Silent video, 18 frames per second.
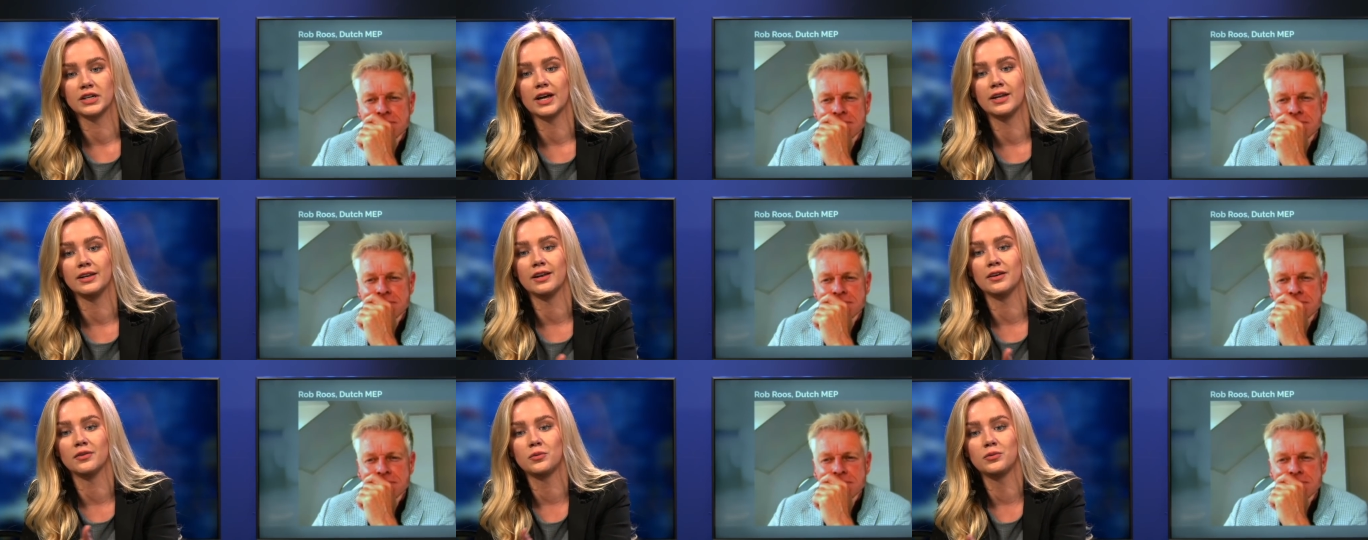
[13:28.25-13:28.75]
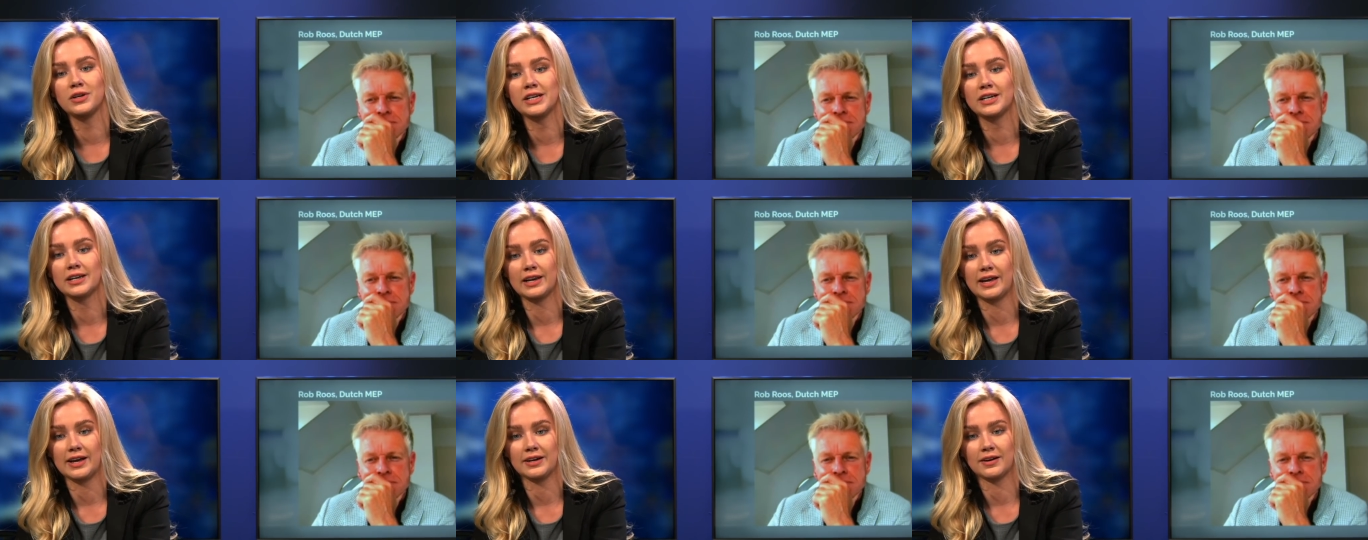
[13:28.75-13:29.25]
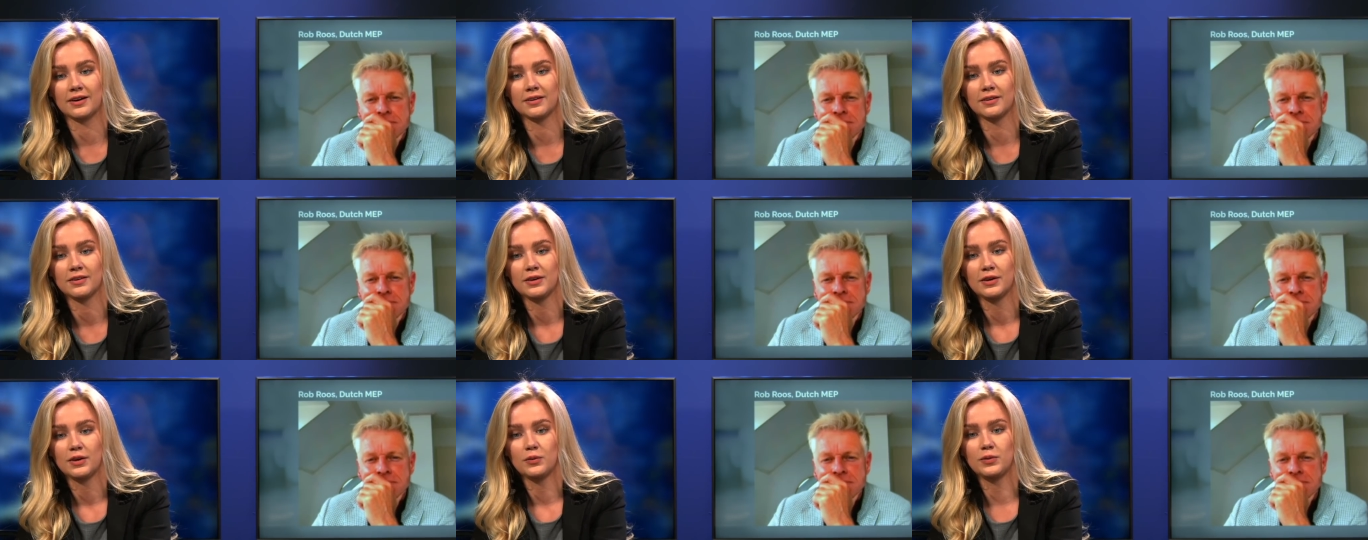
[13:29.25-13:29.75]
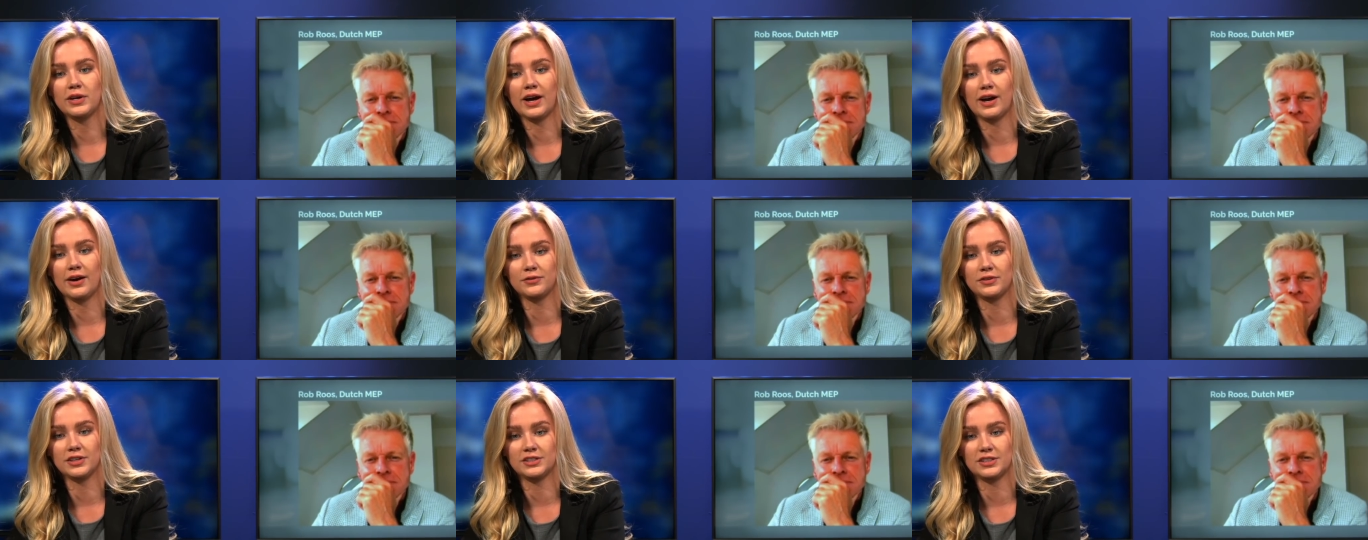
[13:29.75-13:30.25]
Speaker 1: And then a week later, we
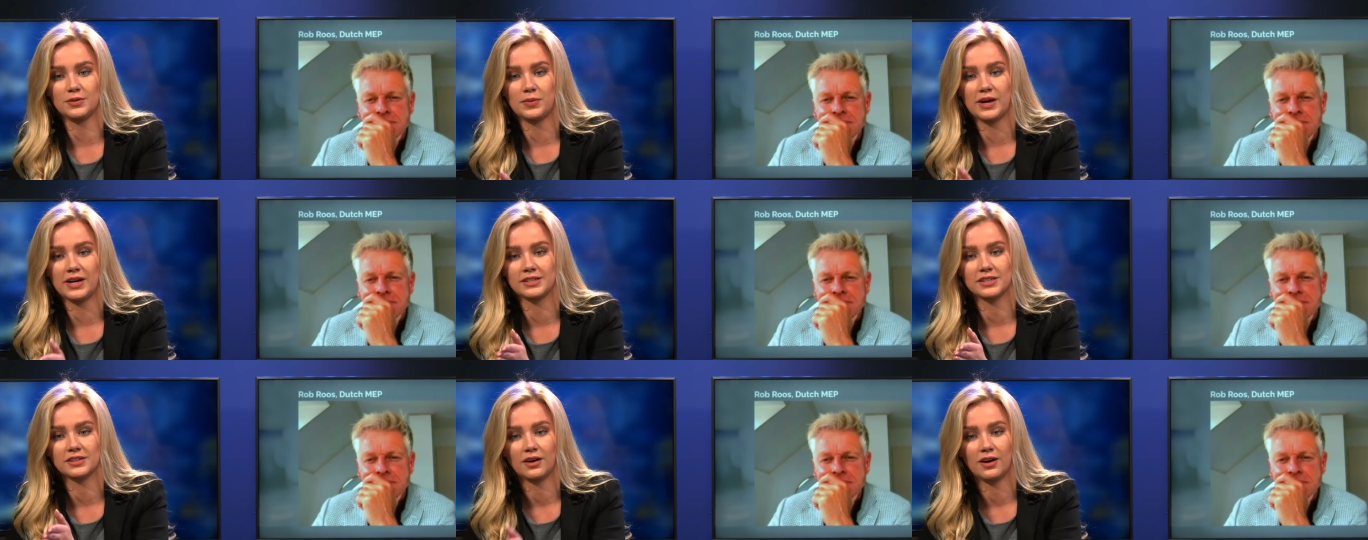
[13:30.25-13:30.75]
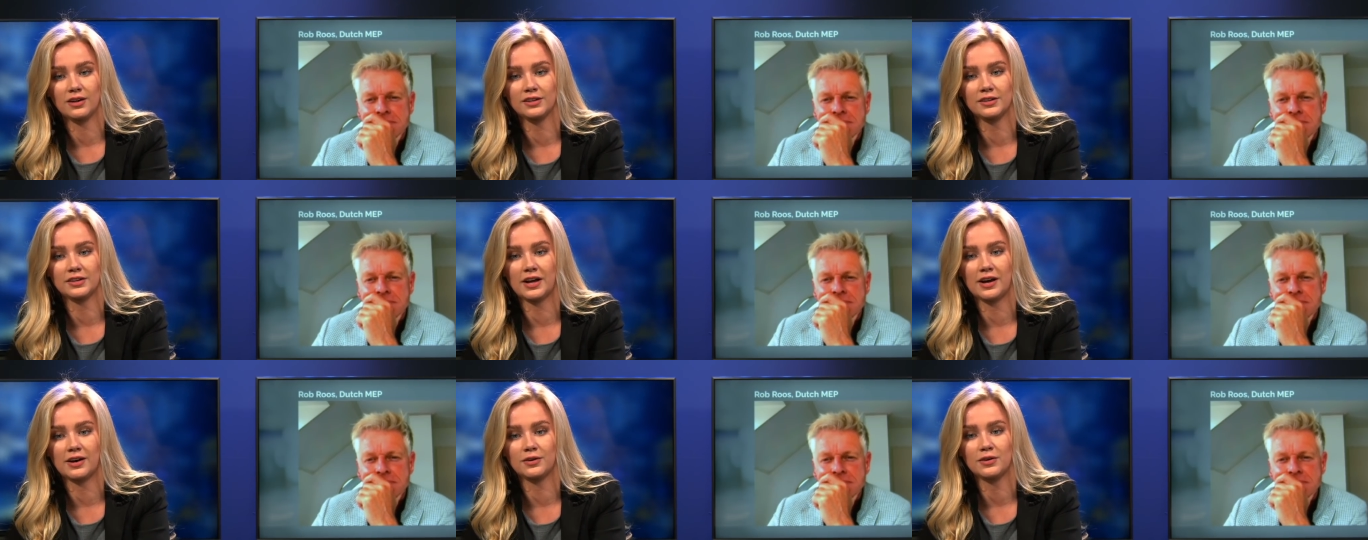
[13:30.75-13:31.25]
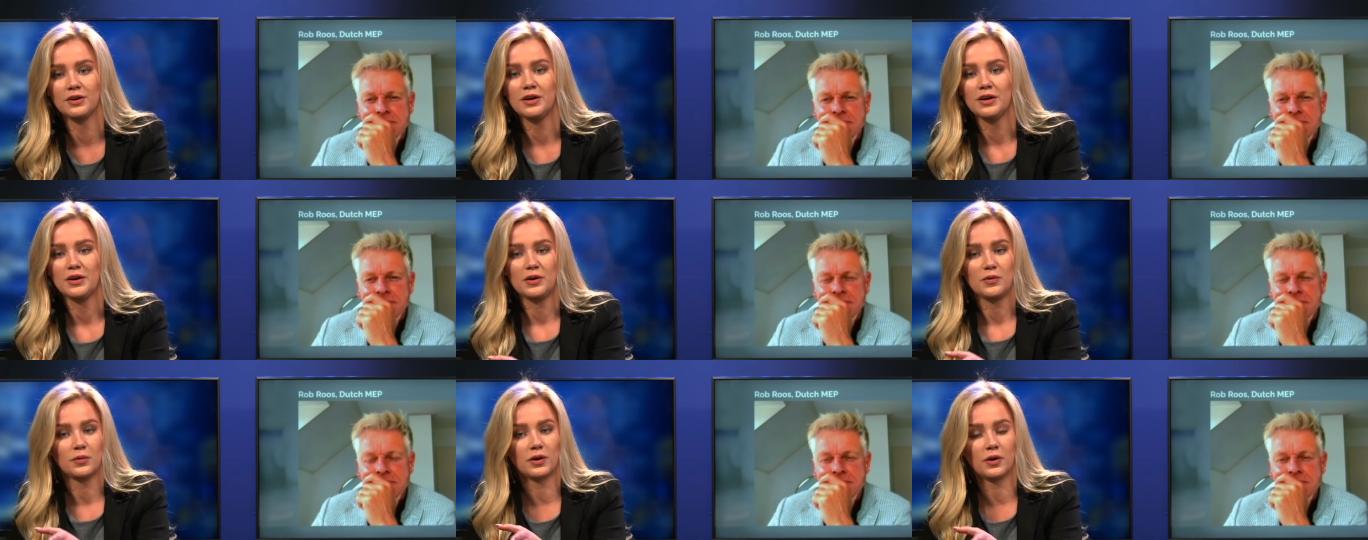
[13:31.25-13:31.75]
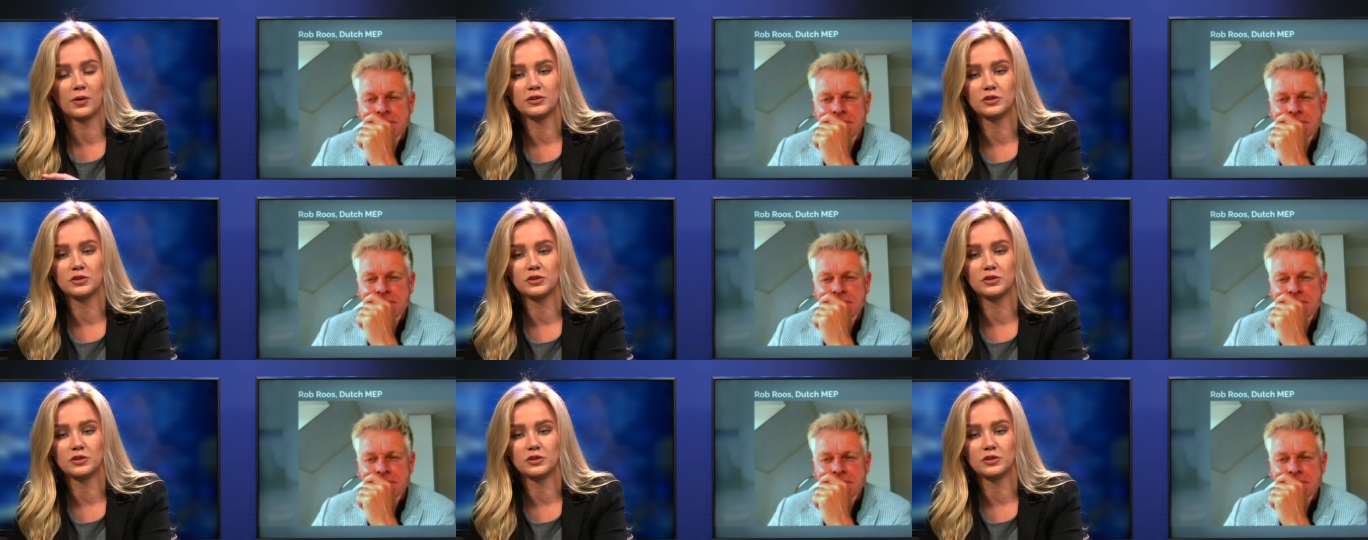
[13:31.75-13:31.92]
have this debate in Holland. Now we're going